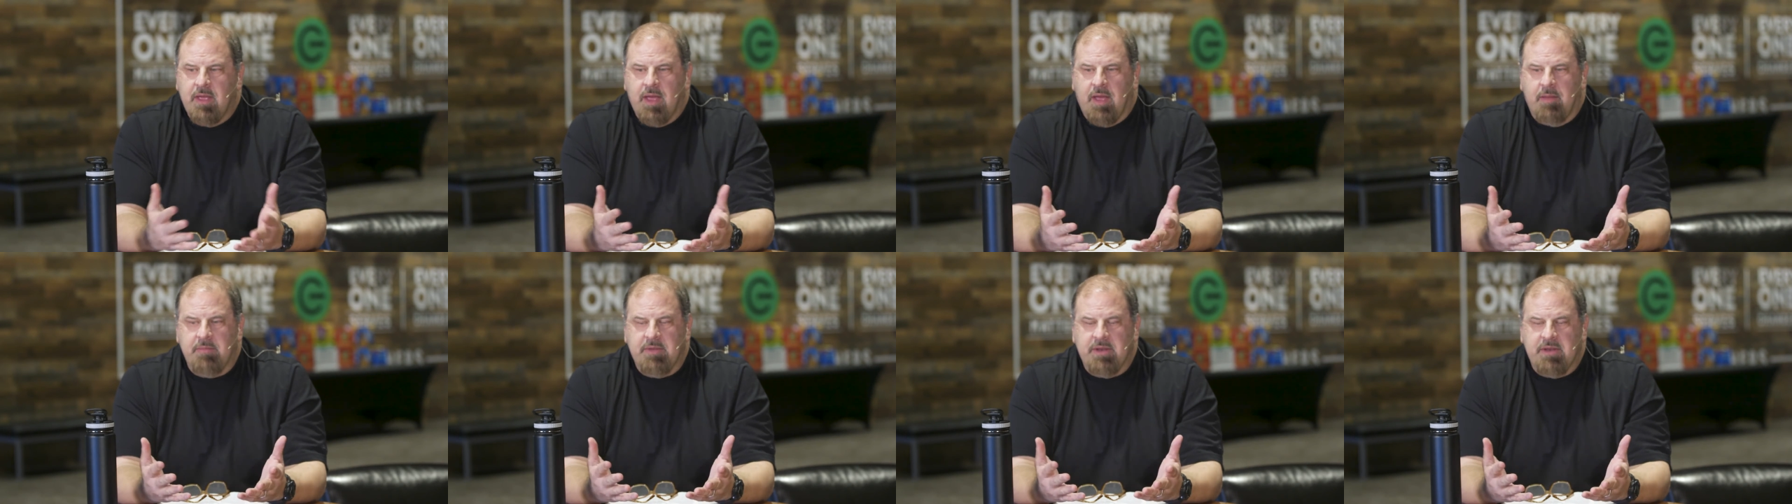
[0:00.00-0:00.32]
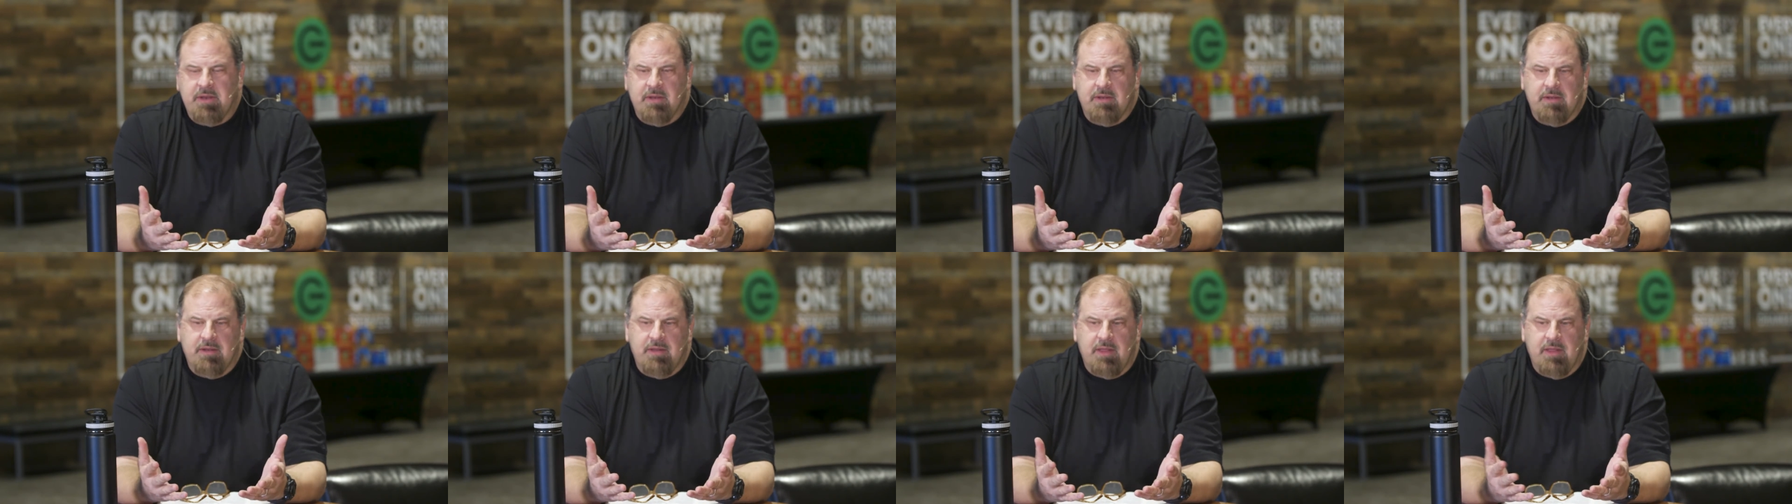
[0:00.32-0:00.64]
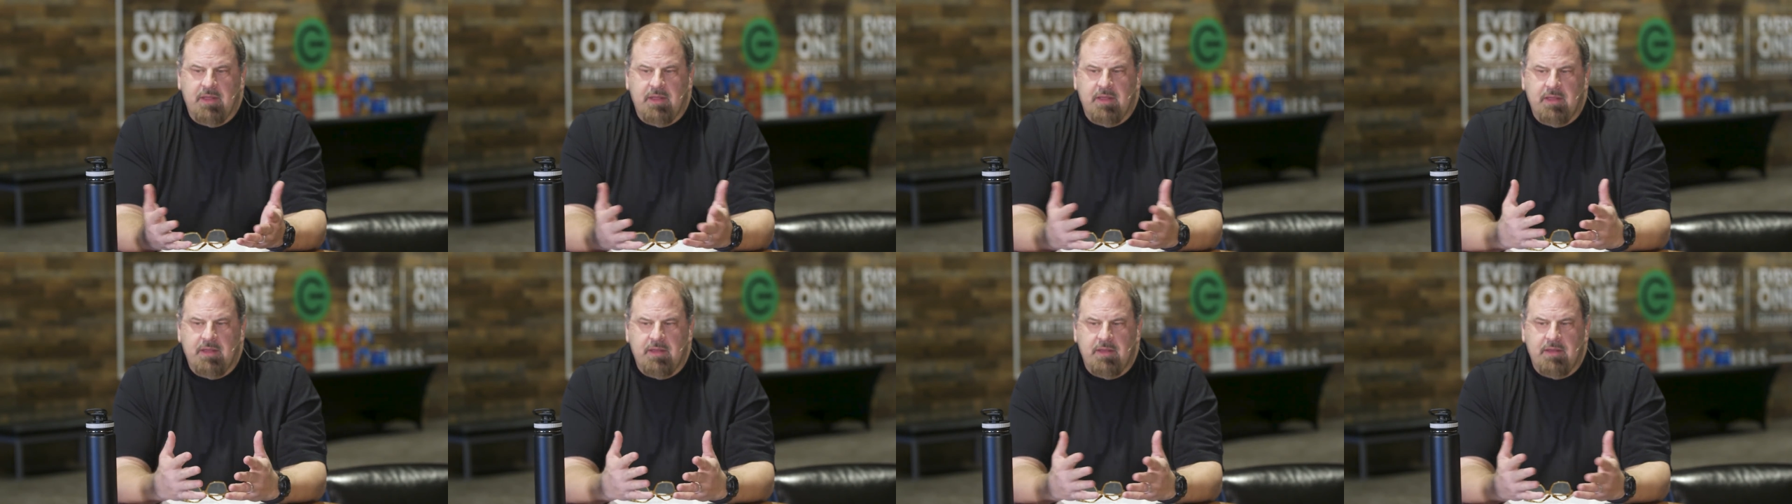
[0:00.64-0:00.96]
I mean,
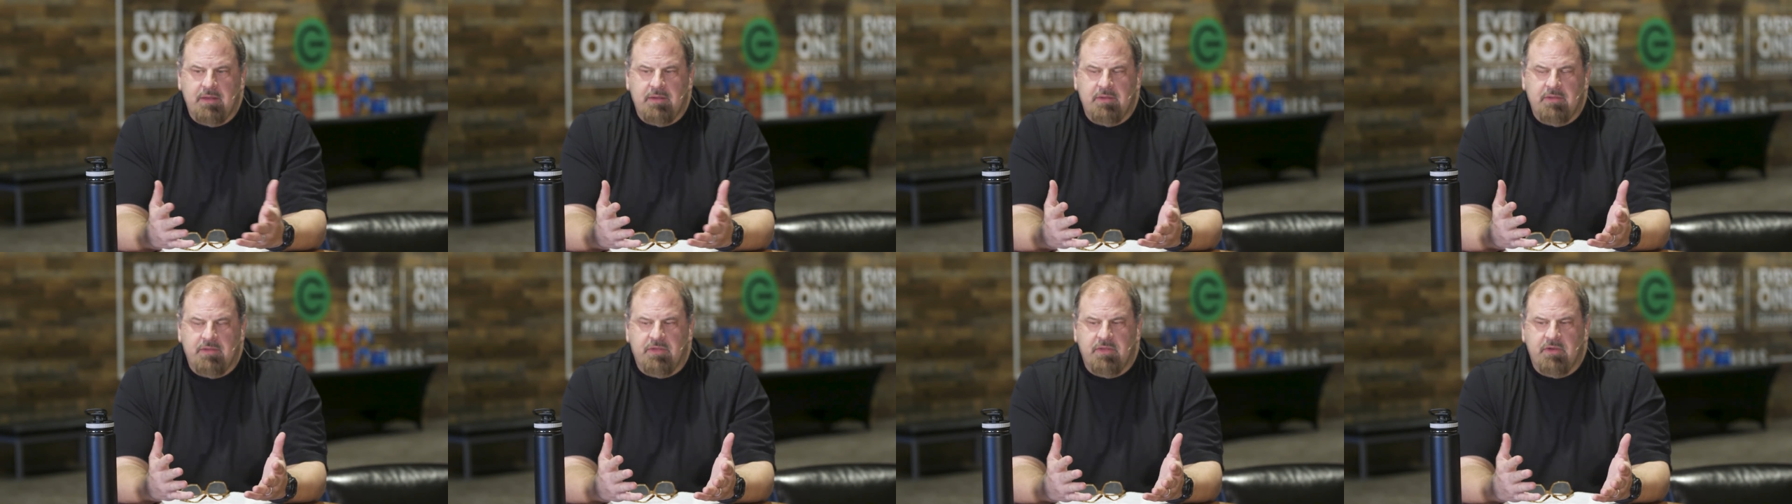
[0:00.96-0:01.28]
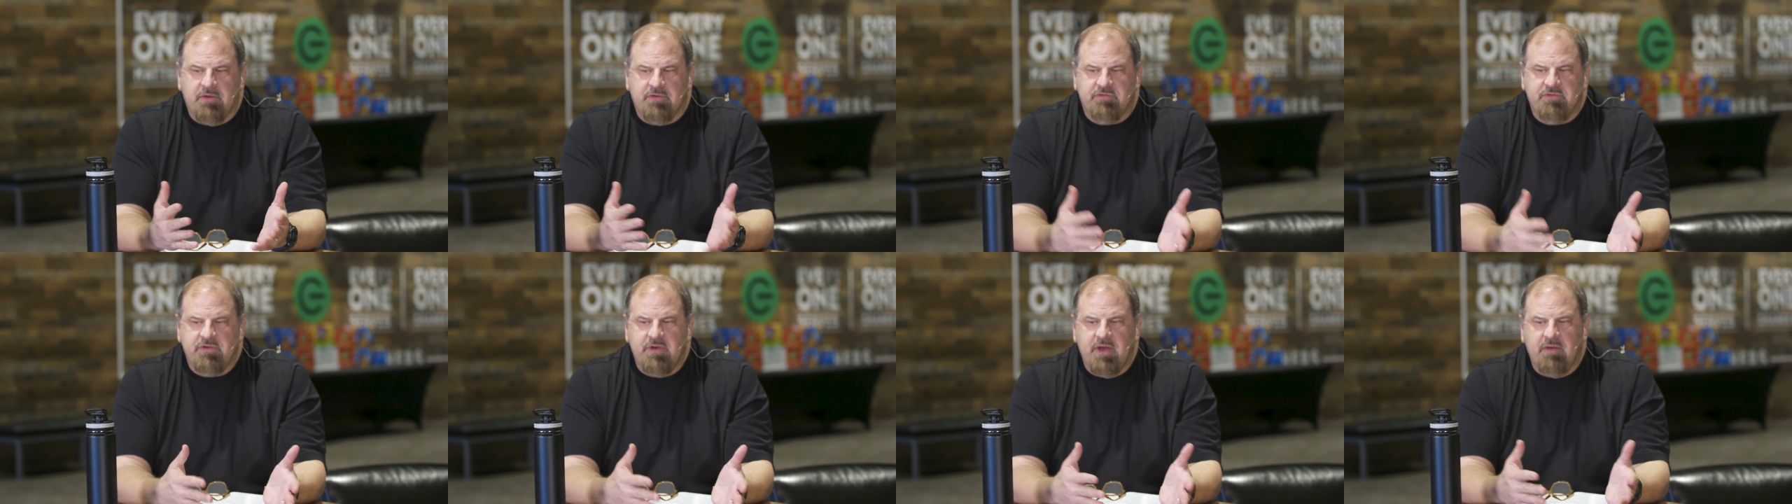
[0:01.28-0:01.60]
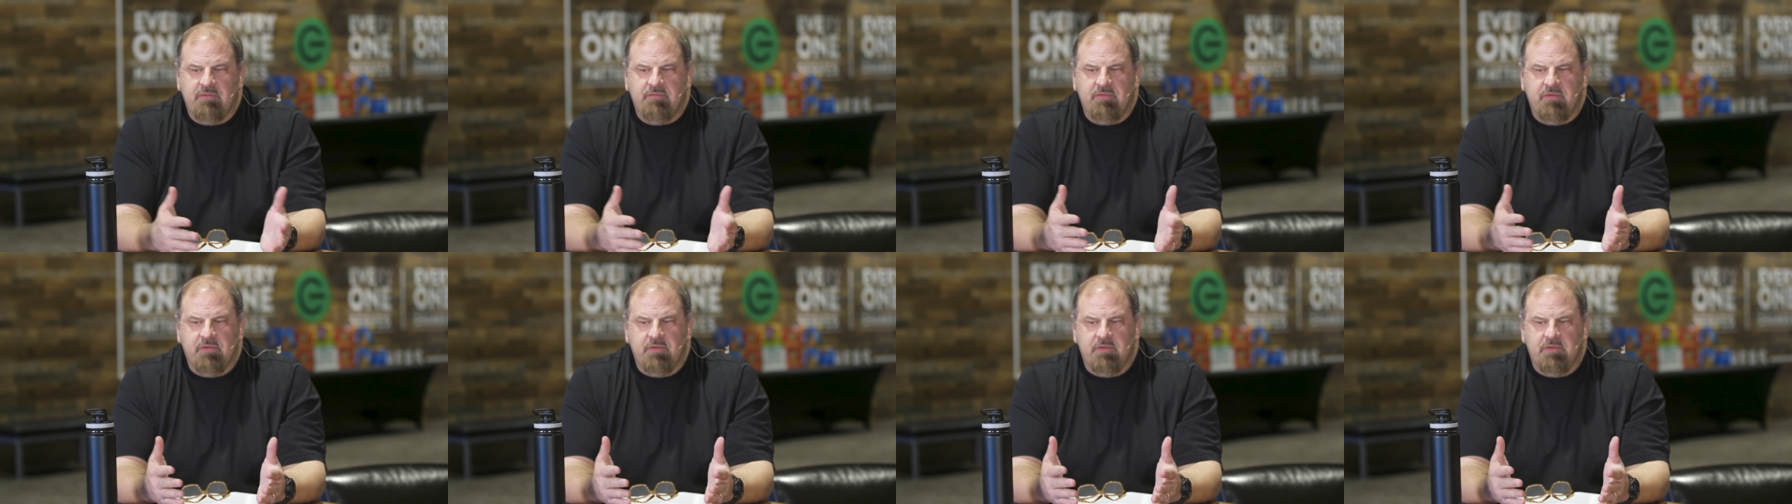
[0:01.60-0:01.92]
there's
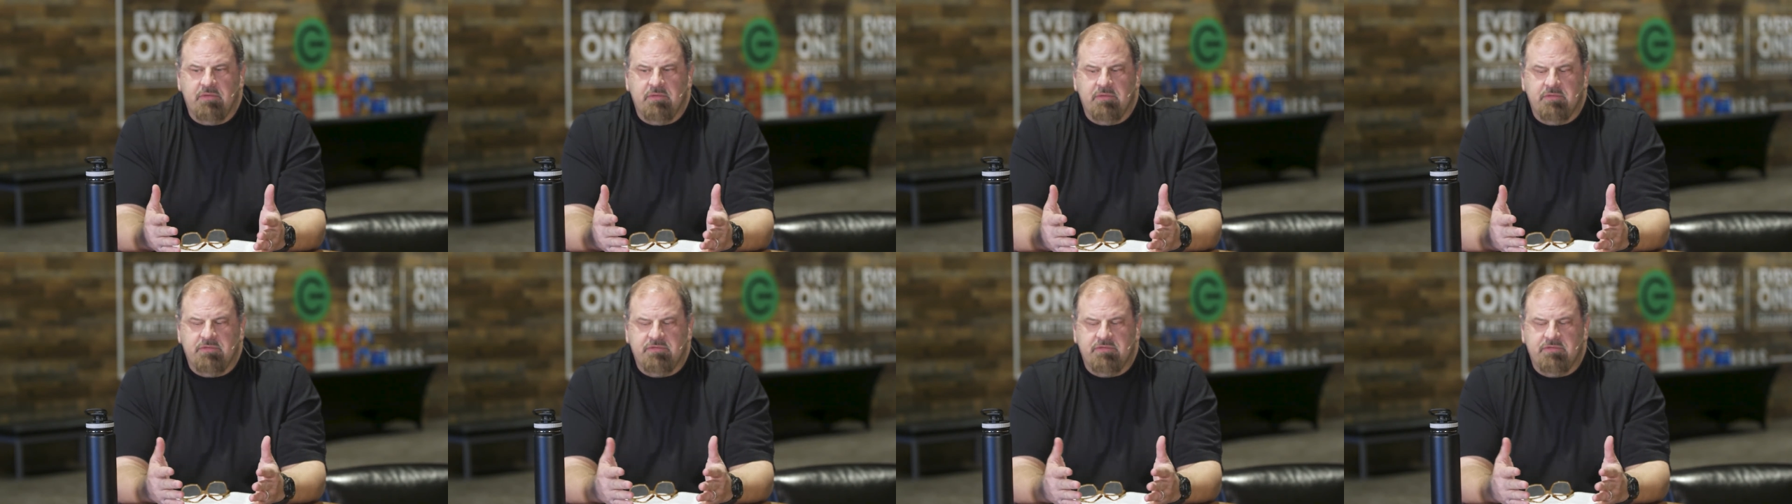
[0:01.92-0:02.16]
never